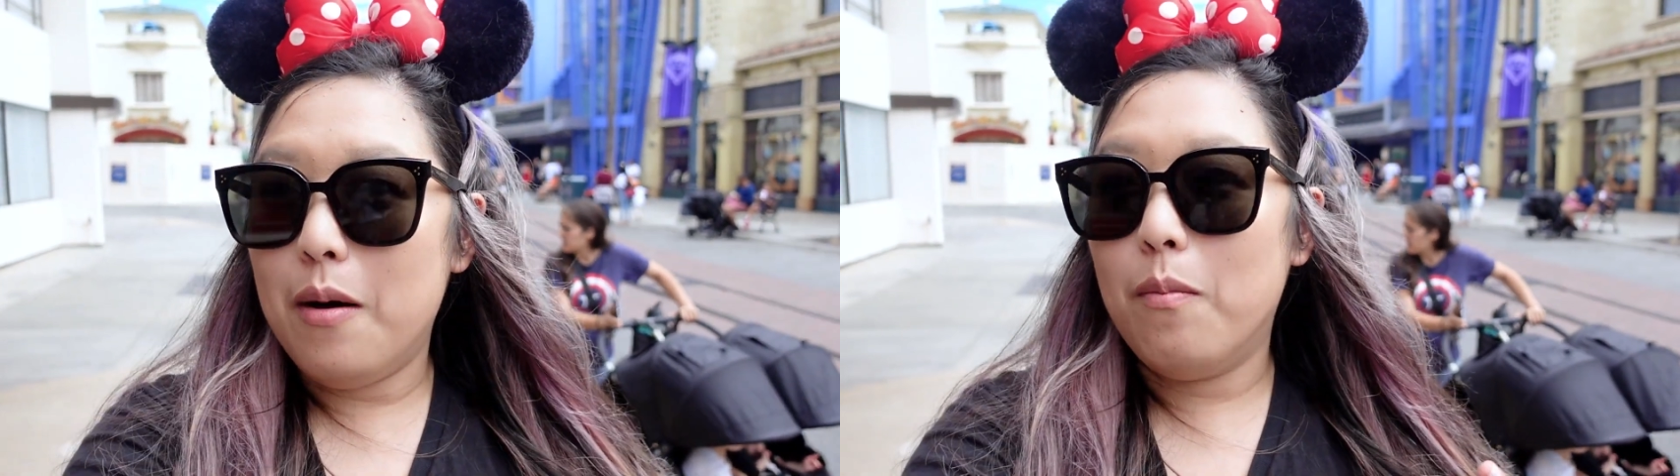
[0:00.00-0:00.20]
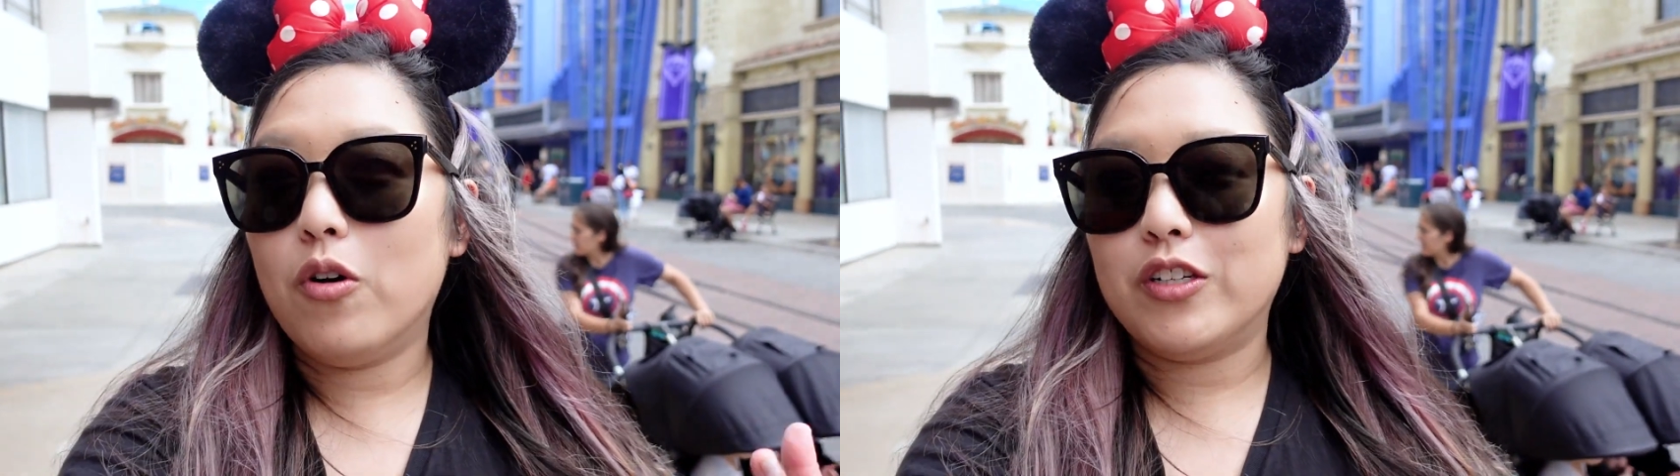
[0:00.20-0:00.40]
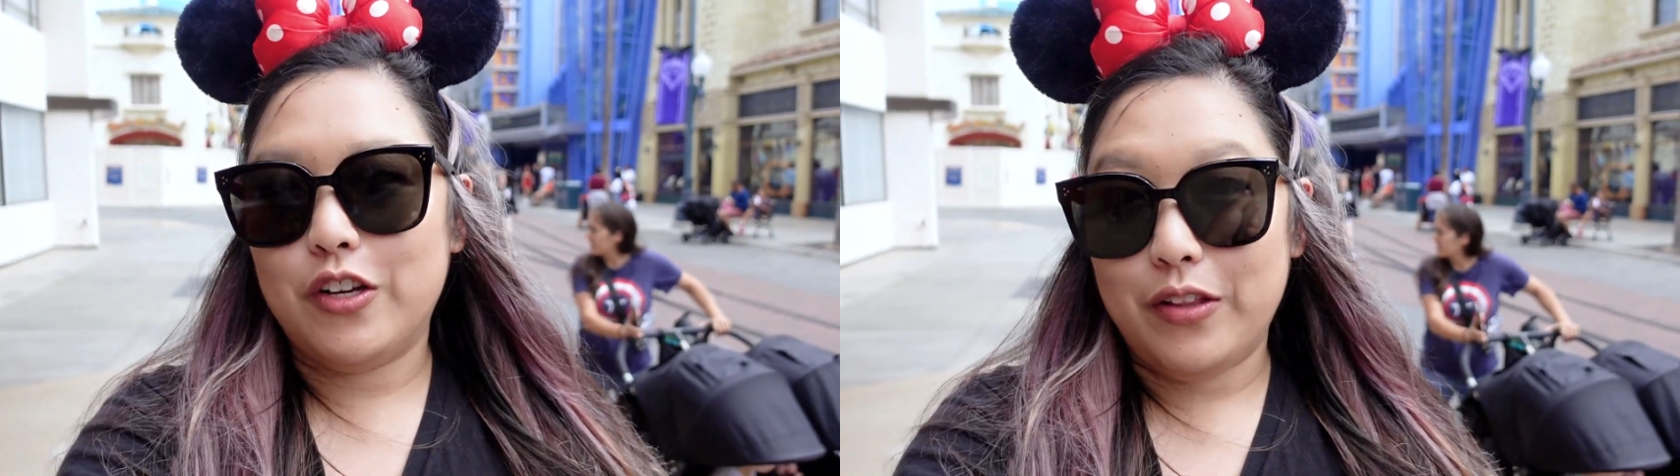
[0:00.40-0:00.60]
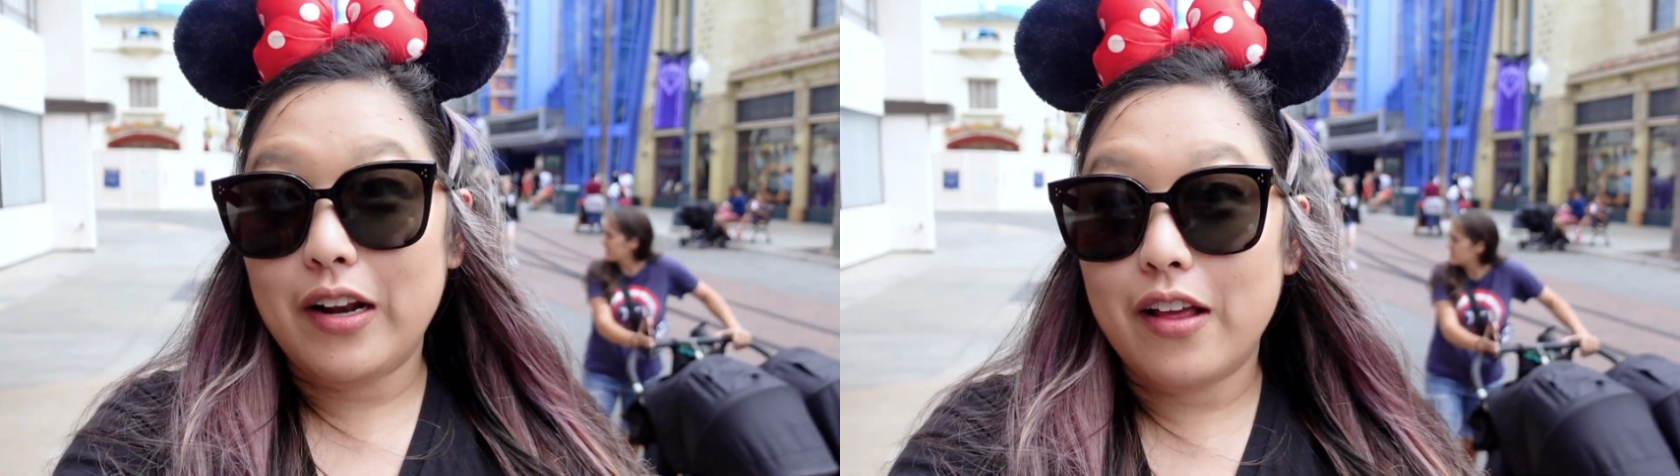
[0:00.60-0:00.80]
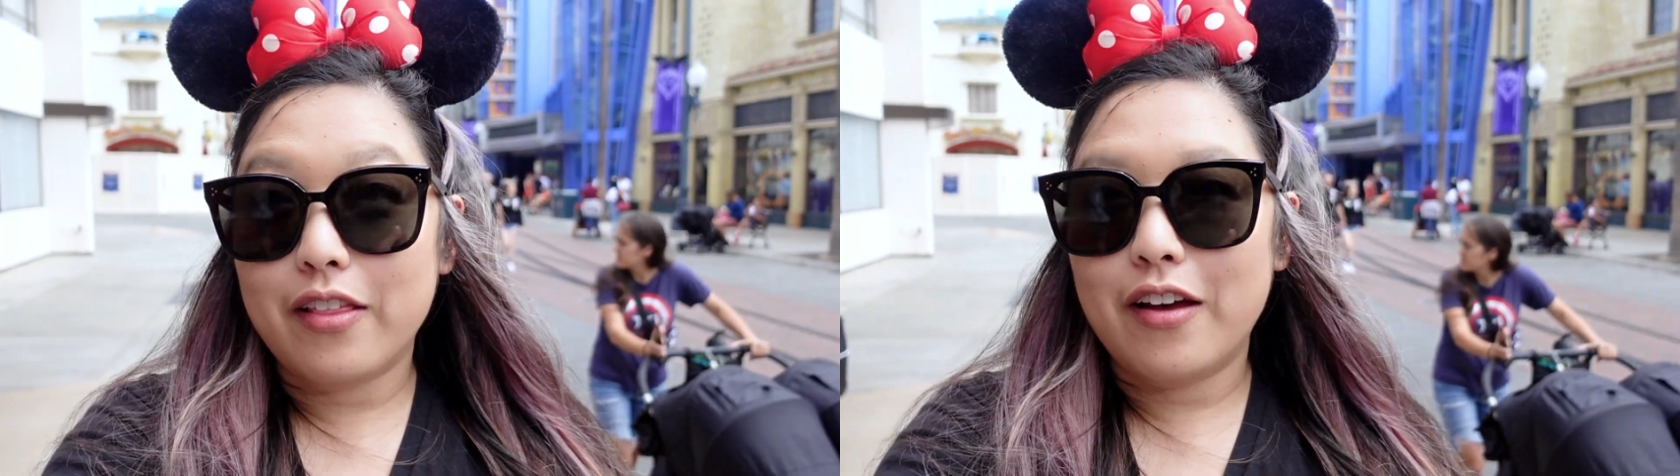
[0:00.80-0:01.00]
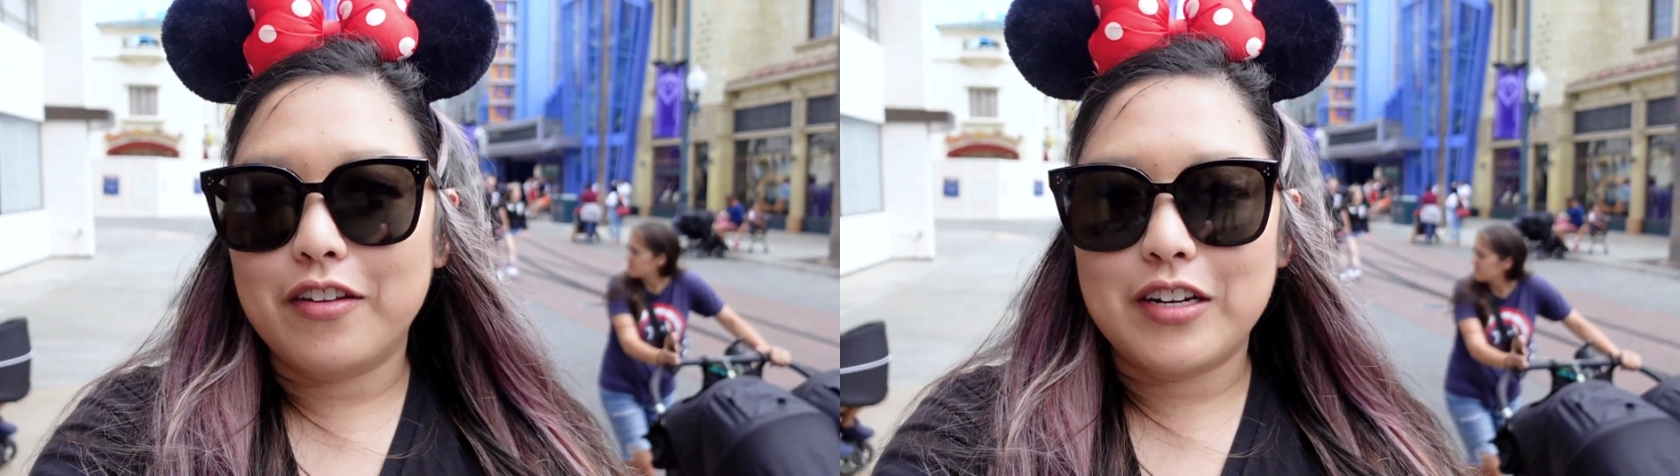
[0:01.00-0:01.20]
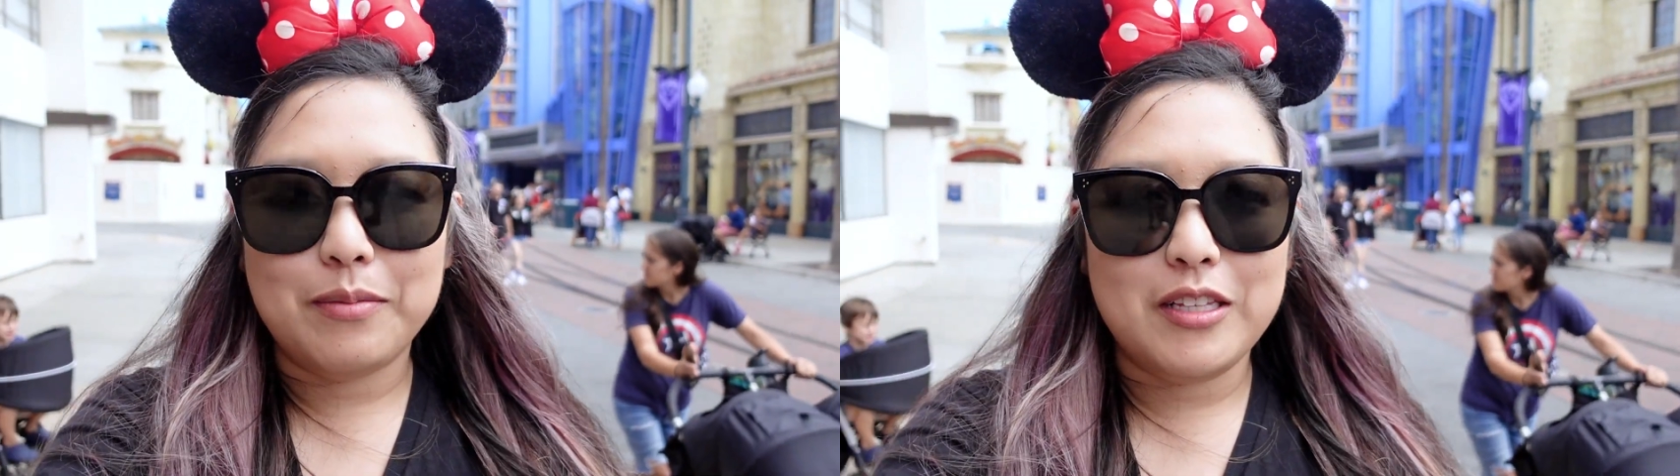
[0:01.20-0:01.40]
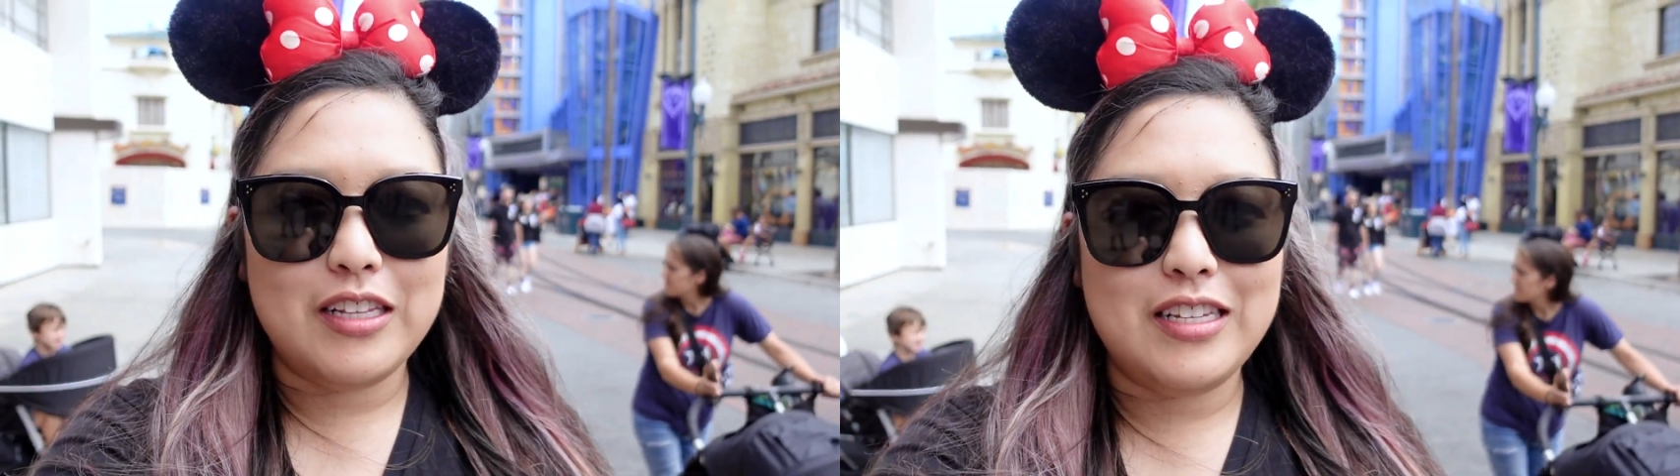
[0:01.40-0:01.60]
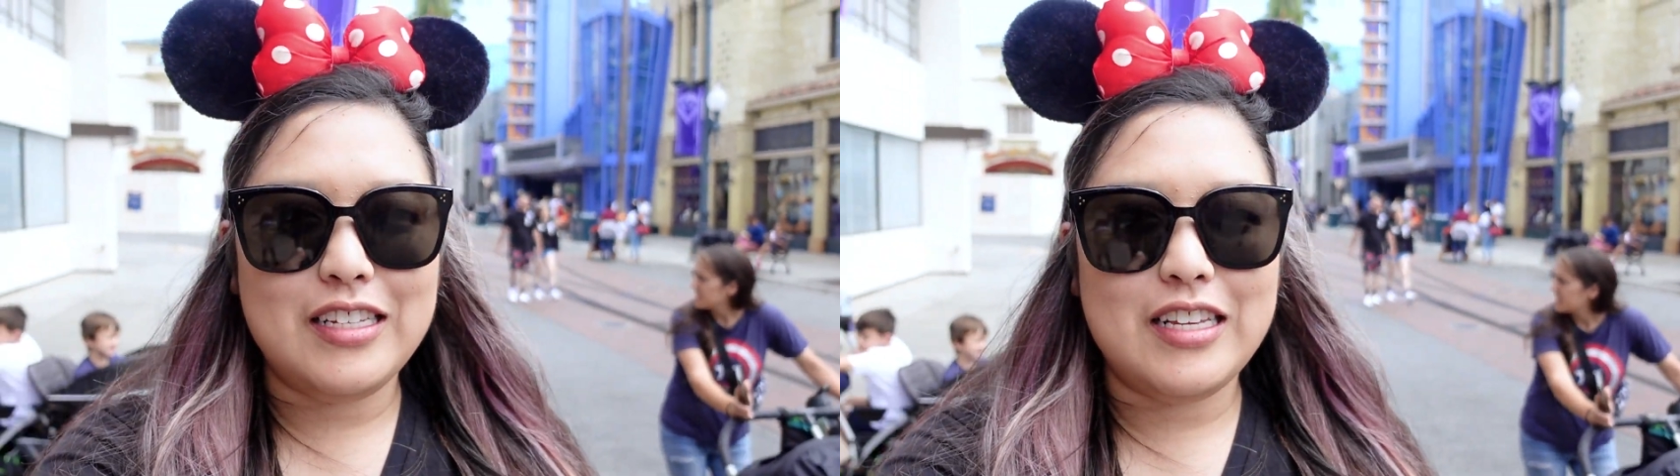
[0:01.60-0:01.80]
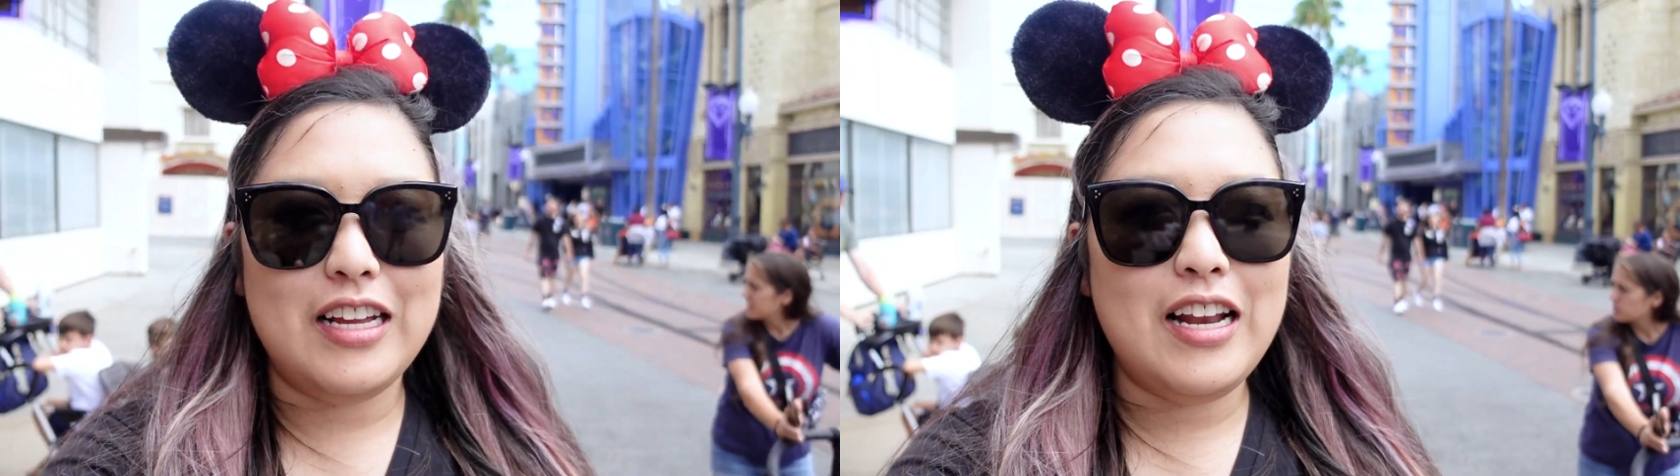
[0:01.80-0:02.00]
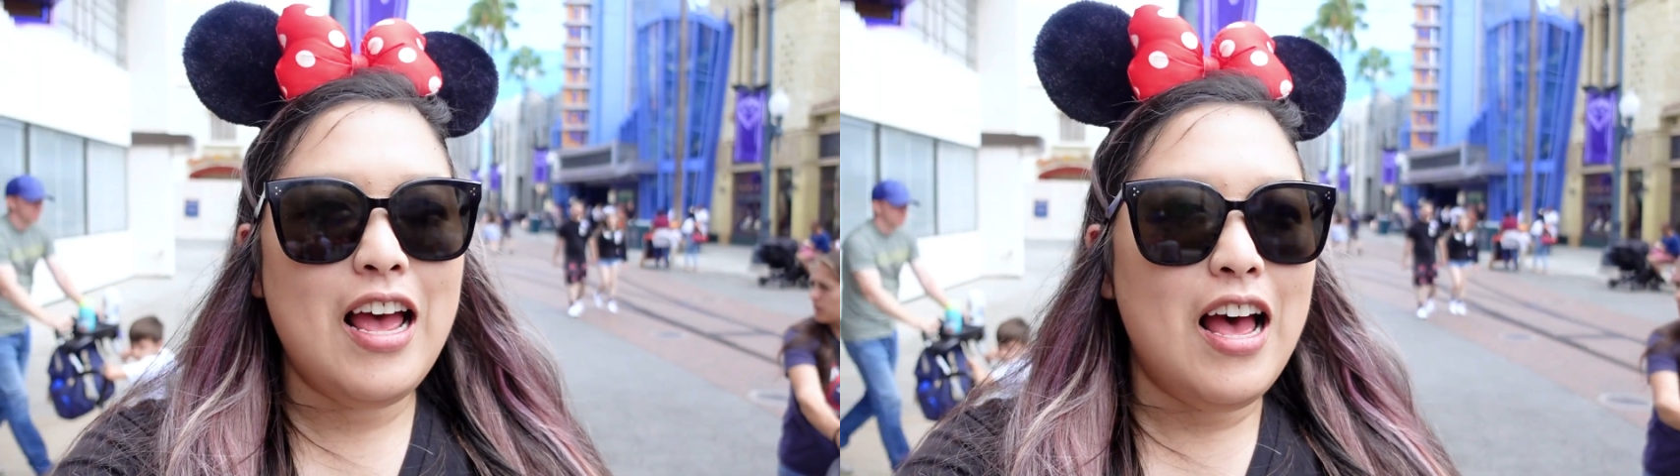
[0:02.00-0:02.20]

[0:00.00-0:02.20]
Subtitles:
more so than the other times of the season.